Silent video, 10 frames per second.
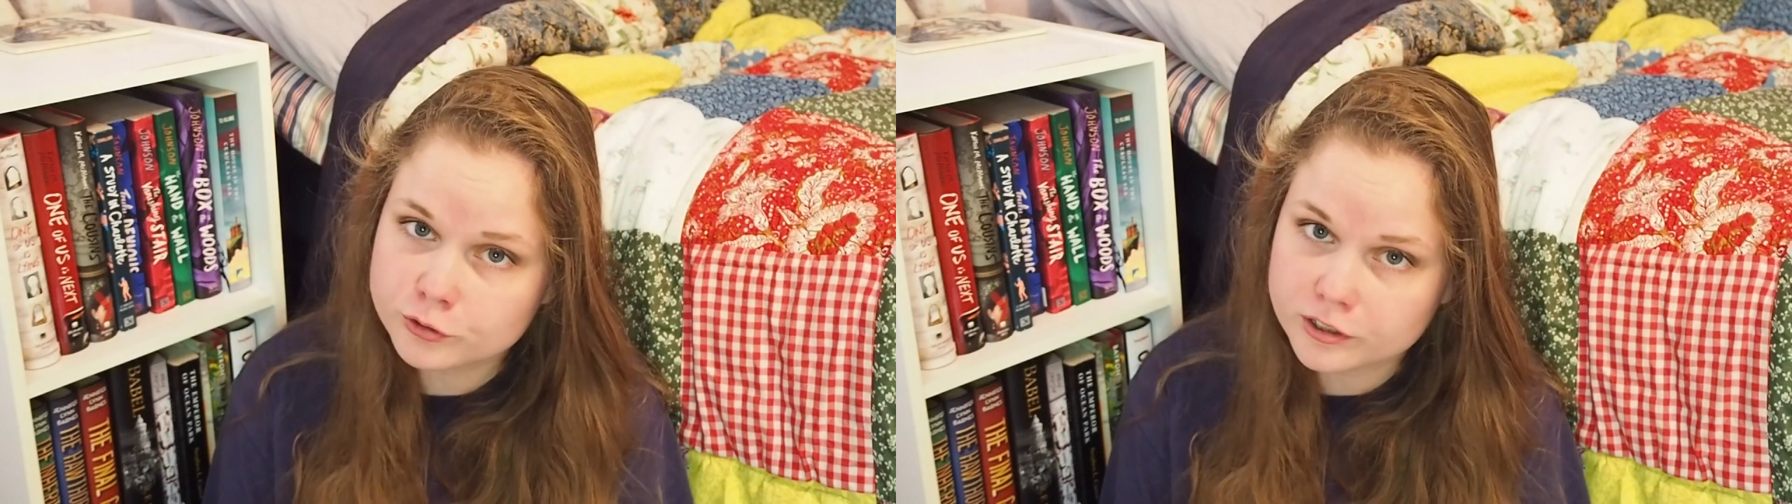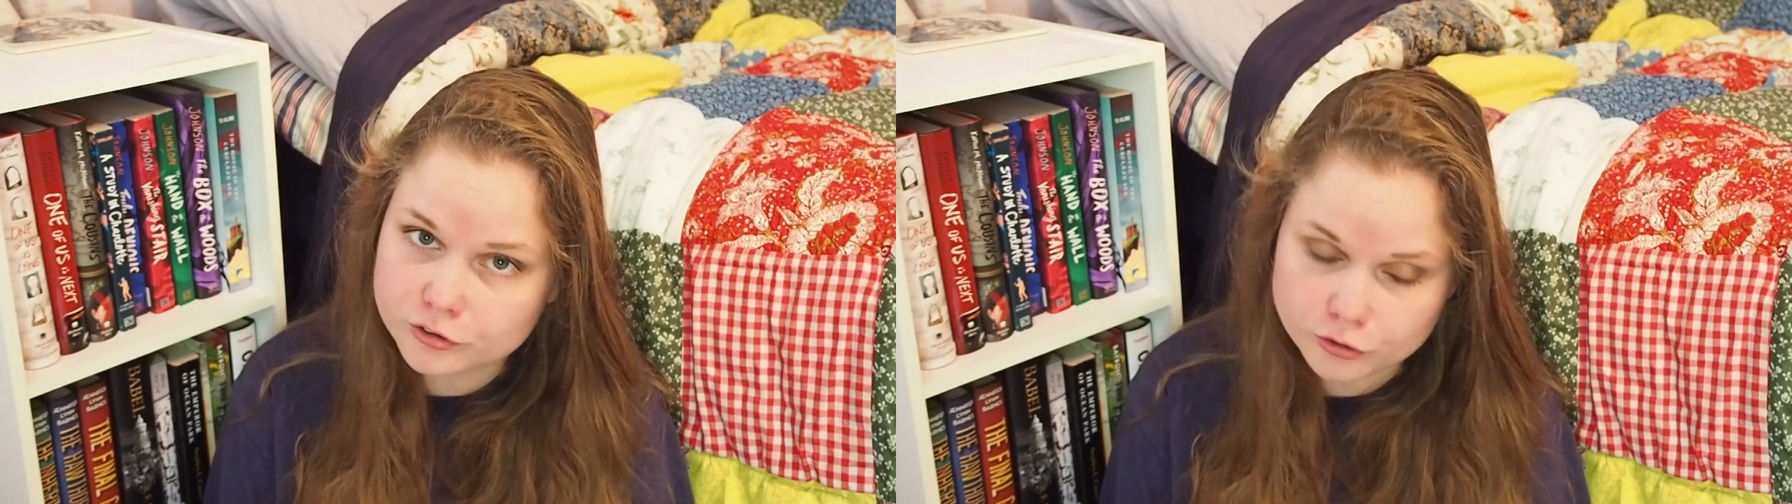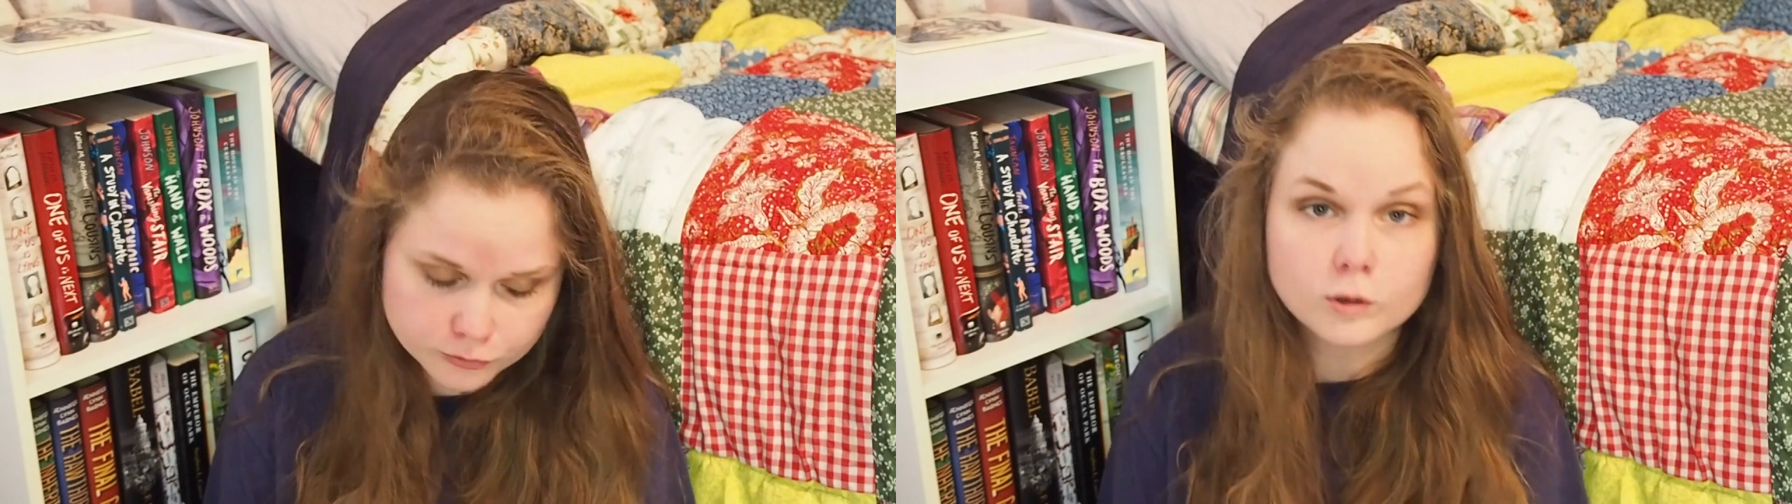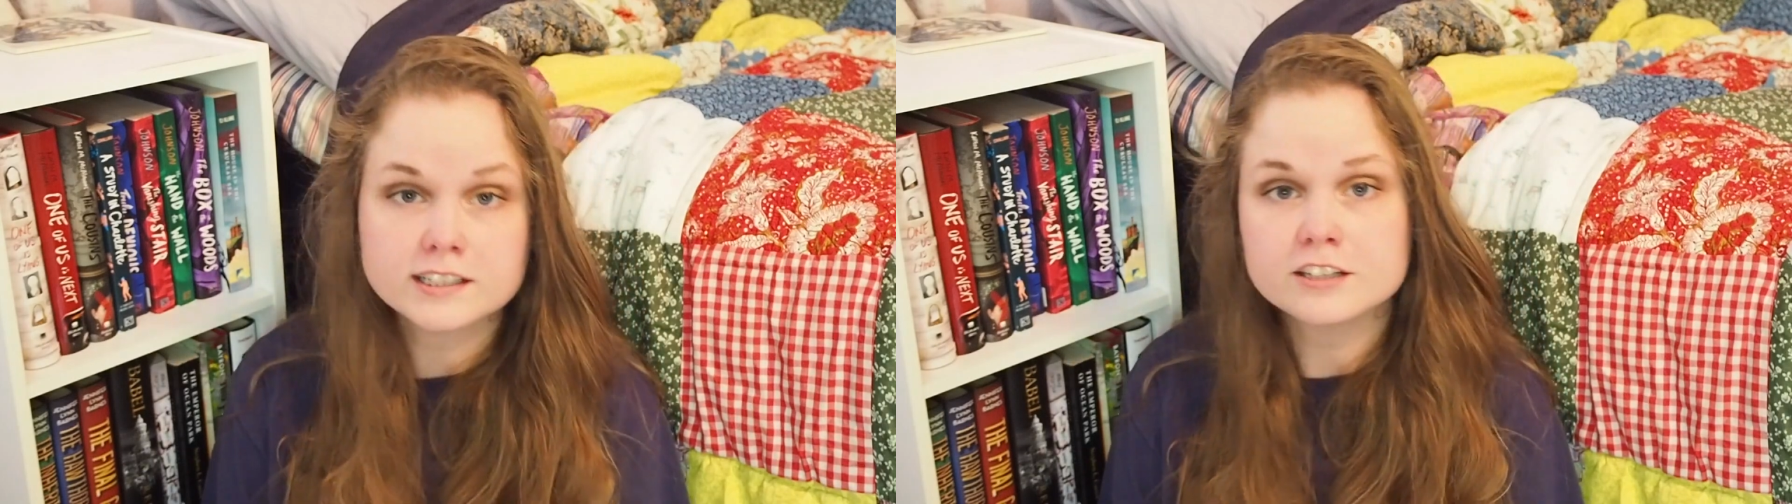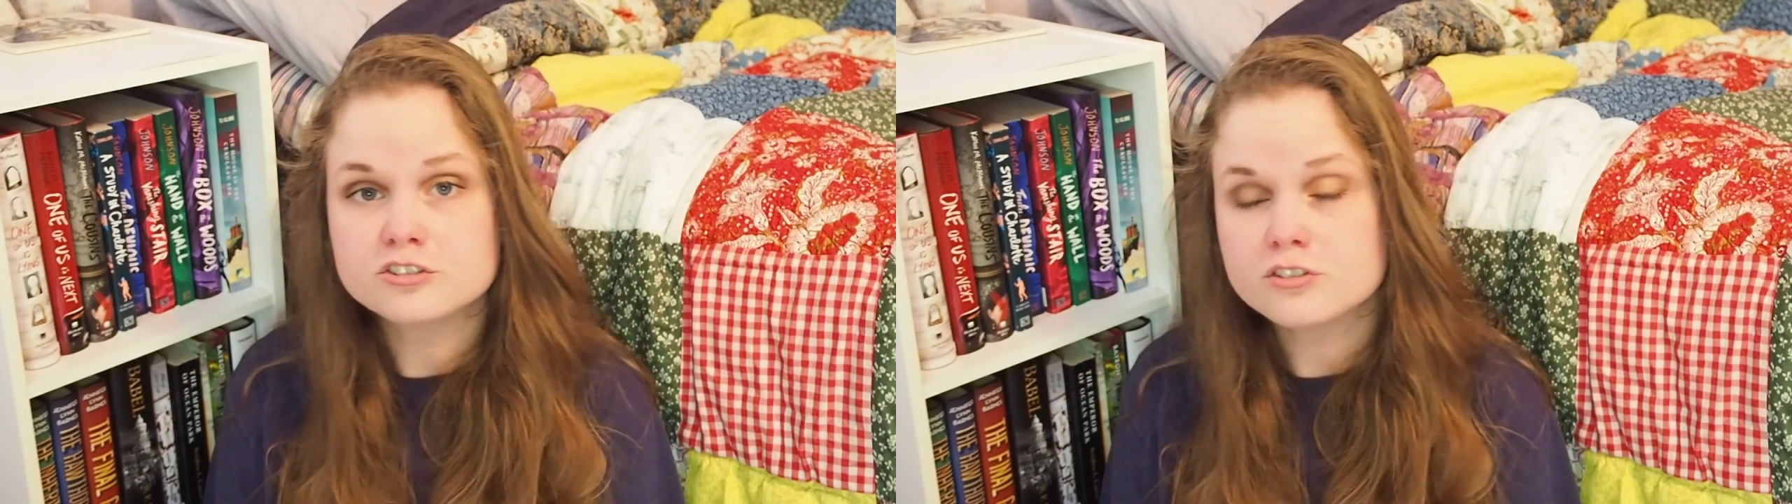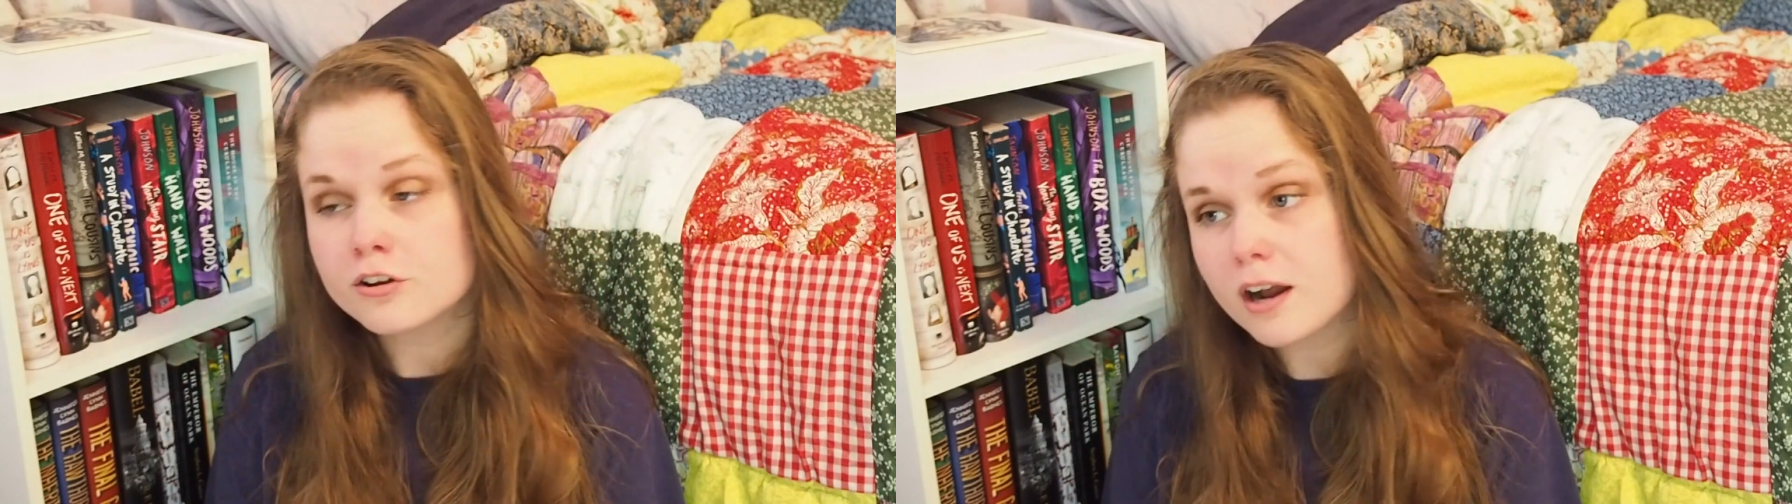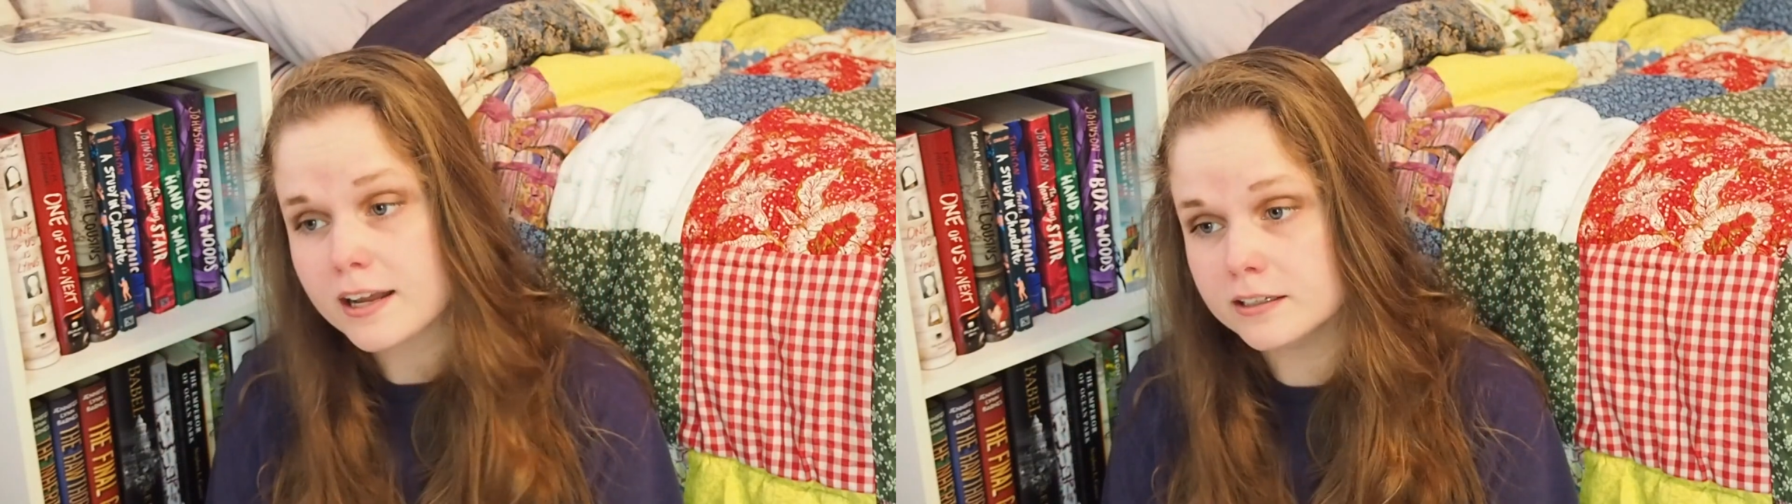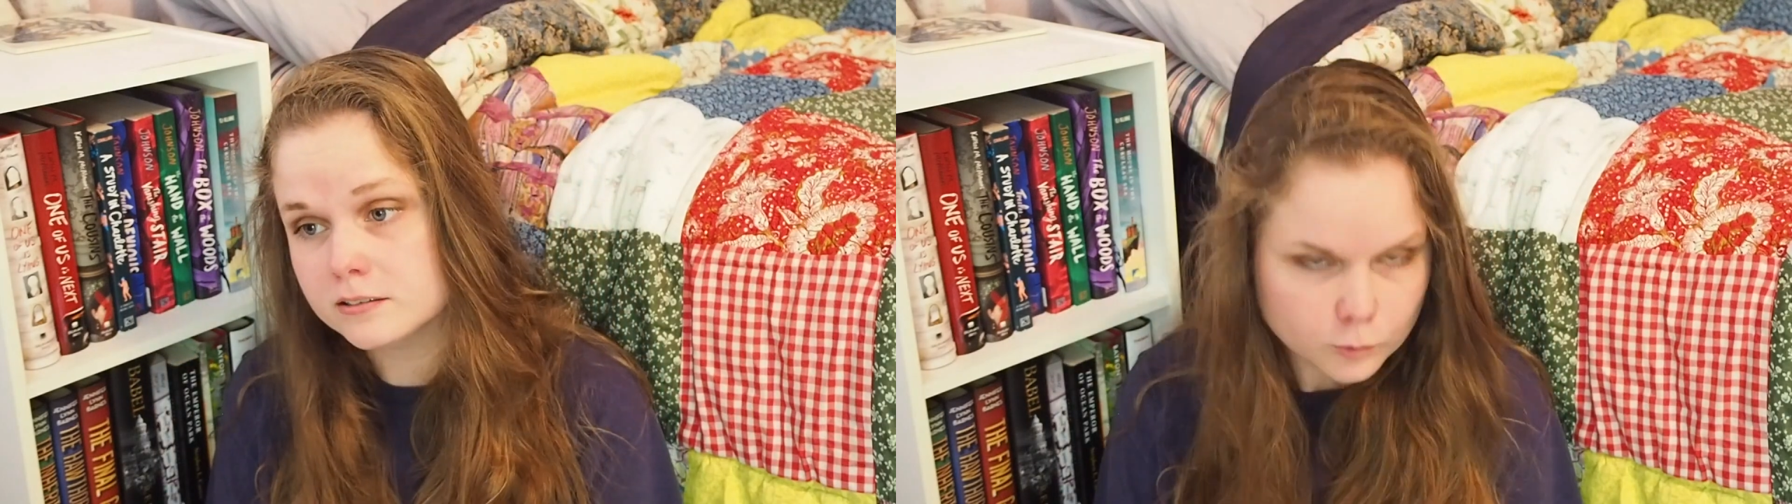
character. What catches their eye?